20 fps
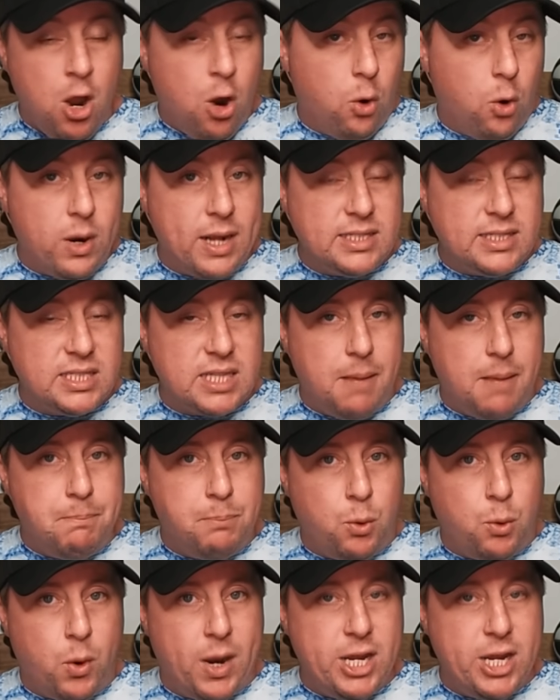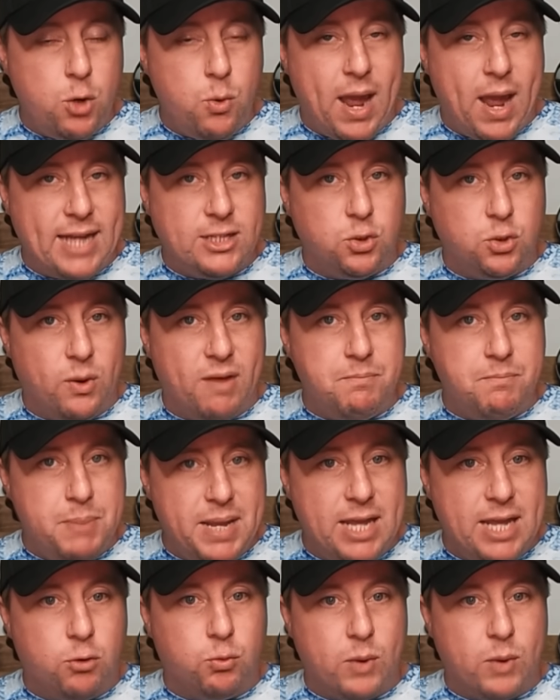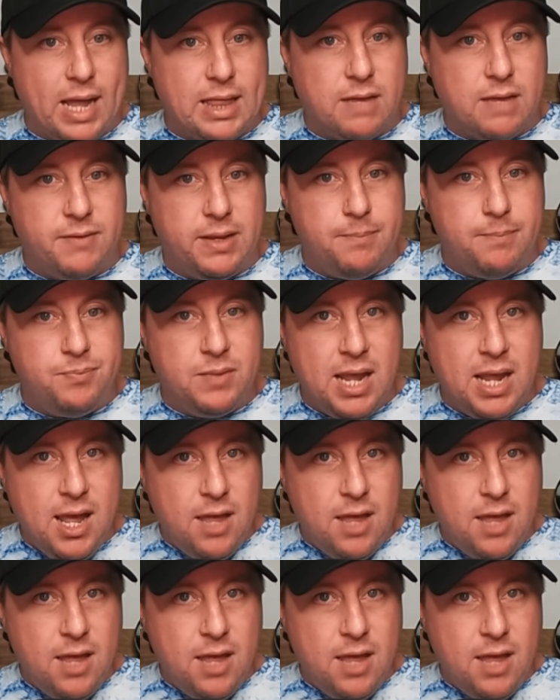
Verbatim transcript: or at some point you had to have been relevant.